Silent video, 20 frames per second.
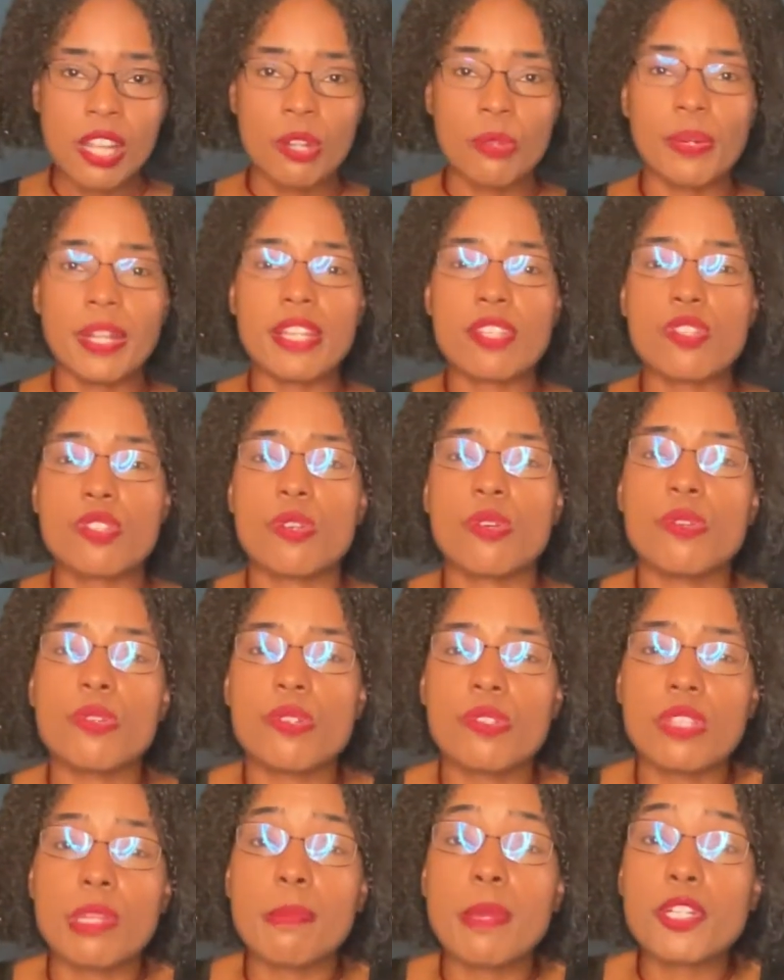right?
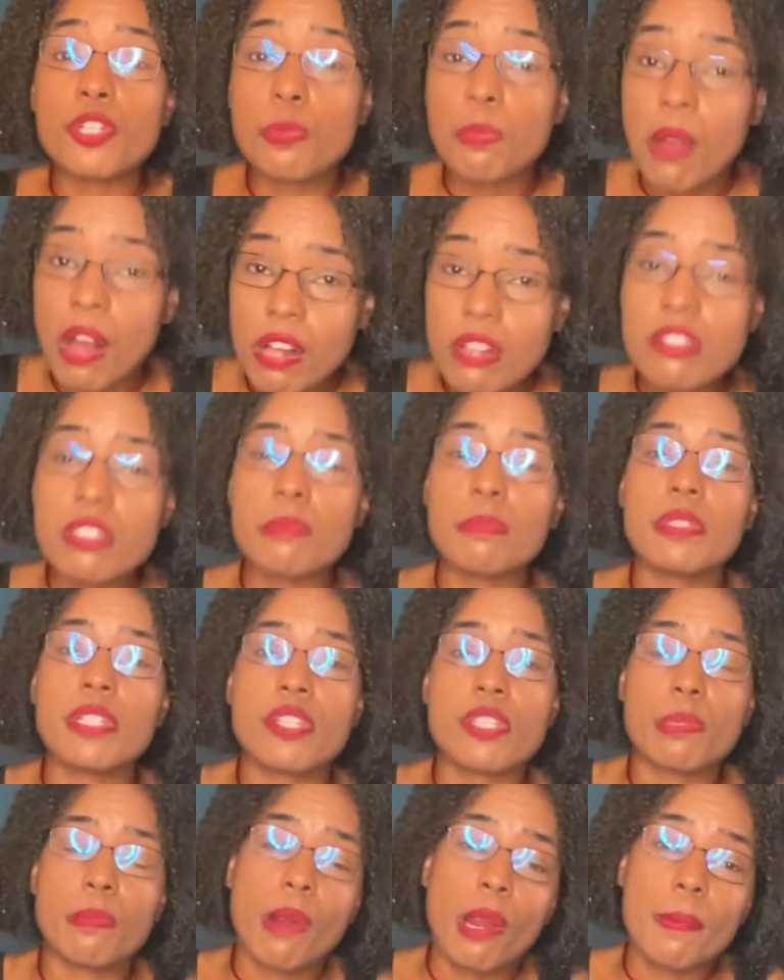So the Metropolitan
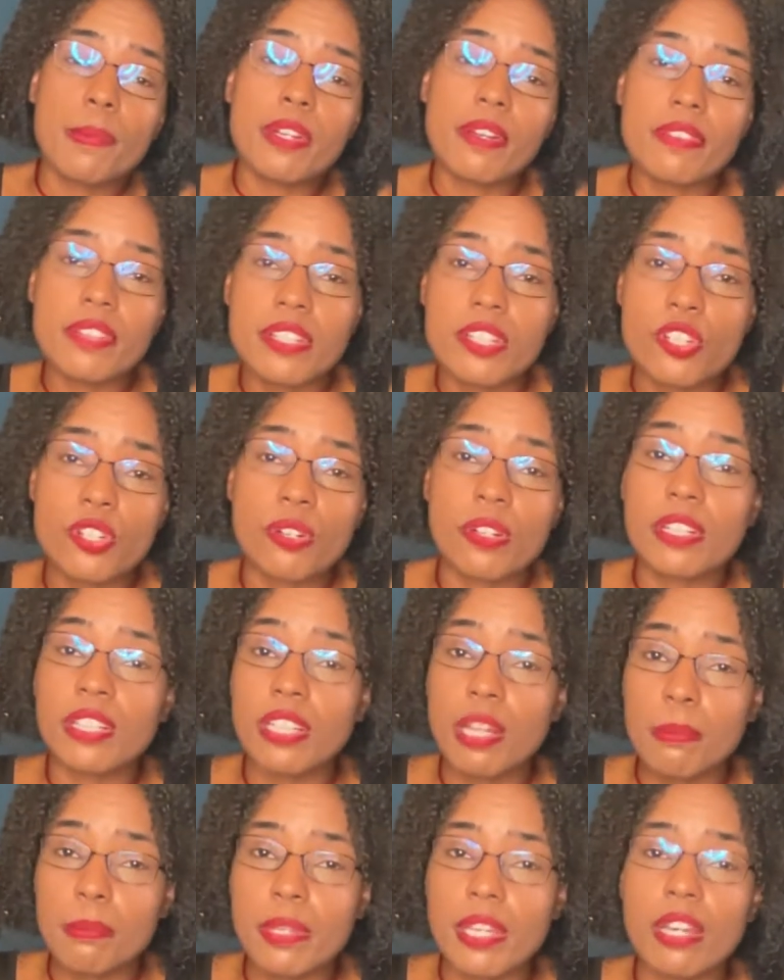Police Department of the District of
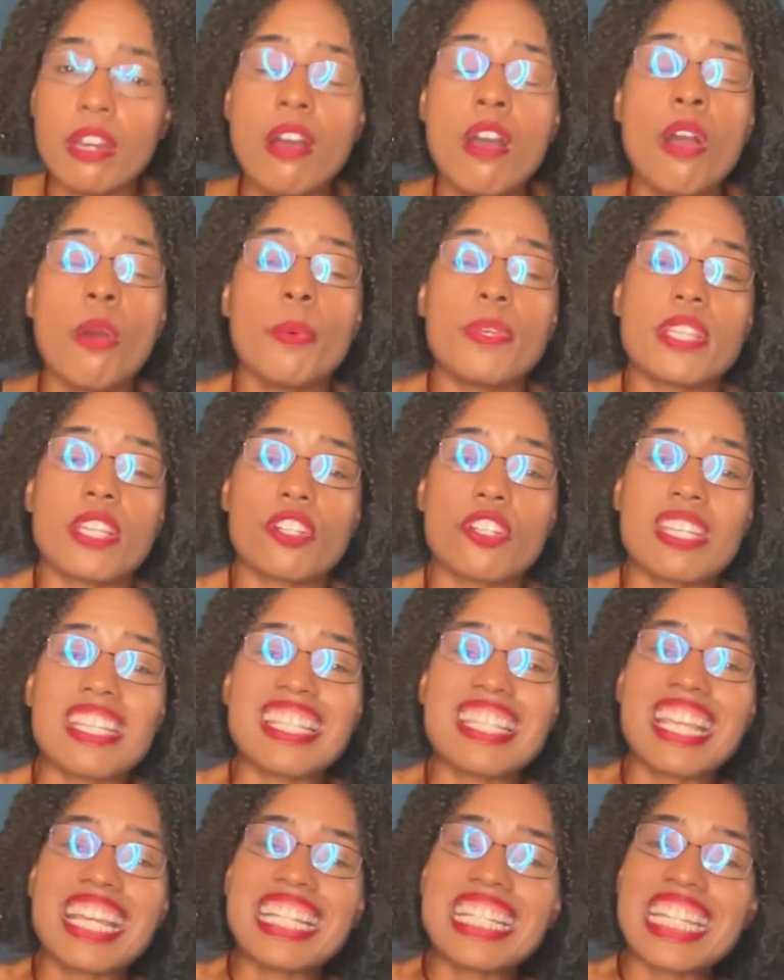Columbia was actually
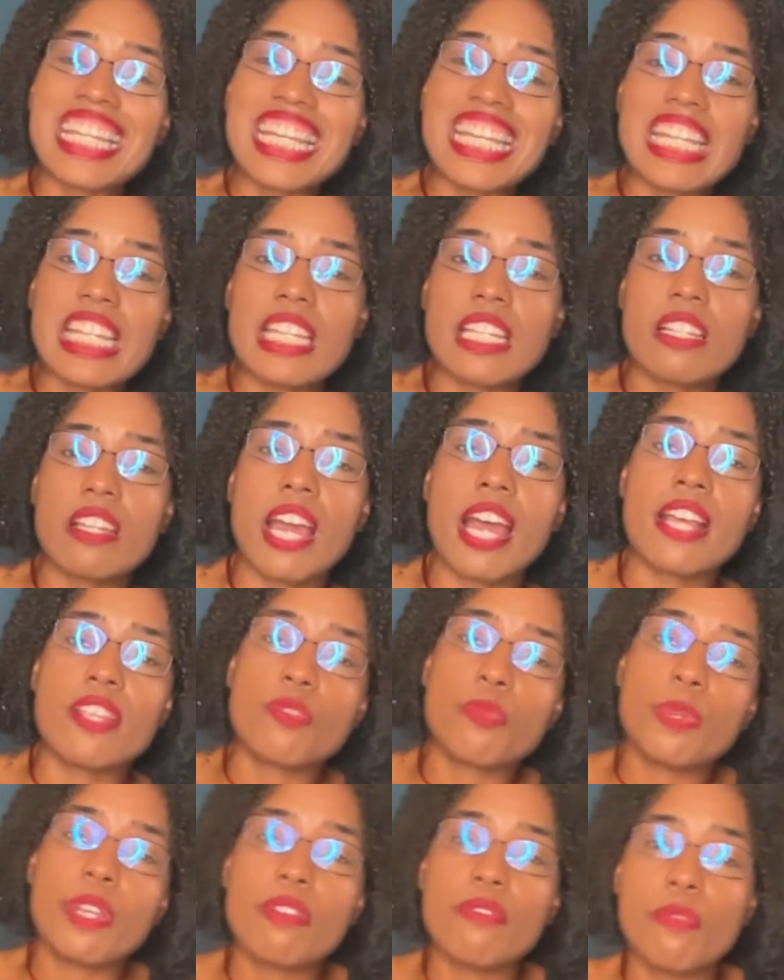sent in
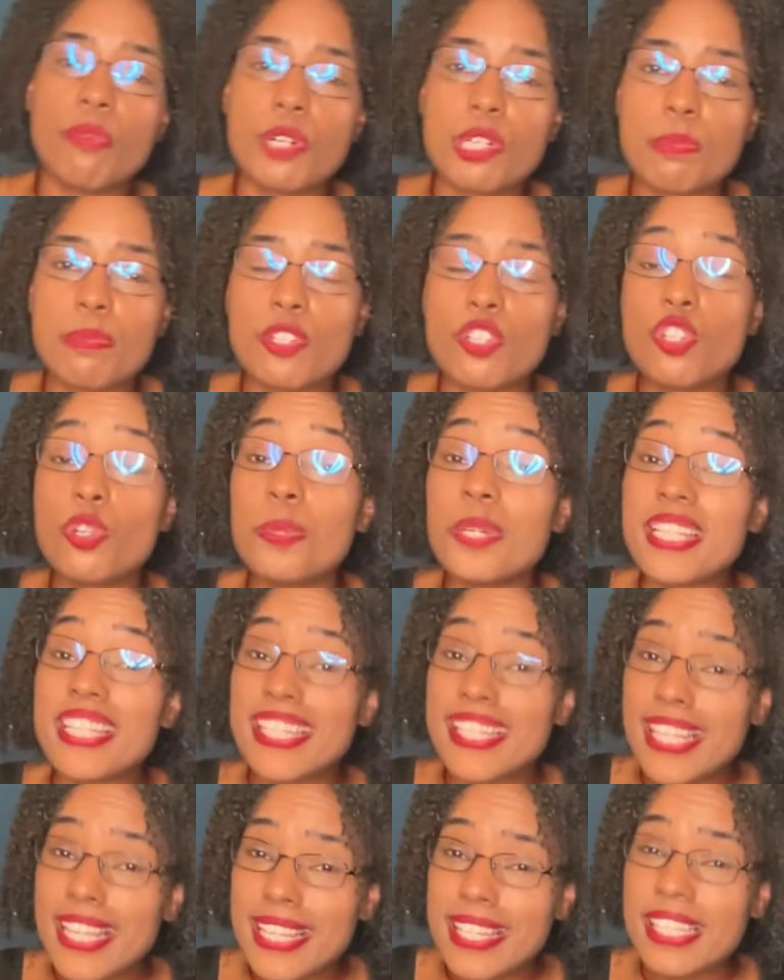as reinforcements to
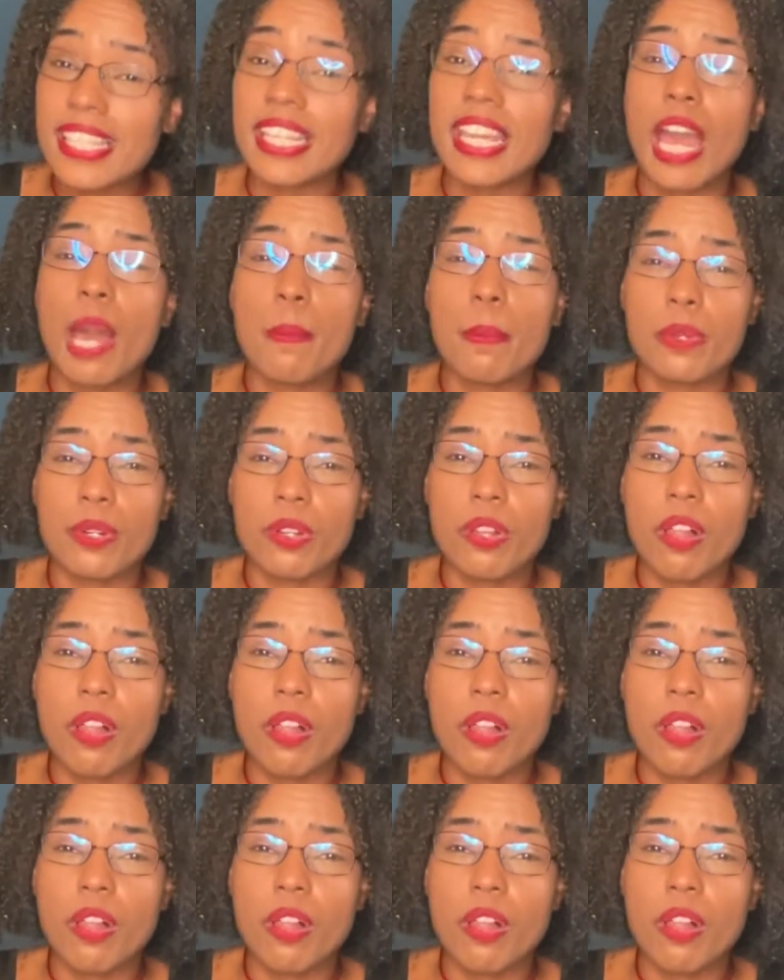assist the Capitol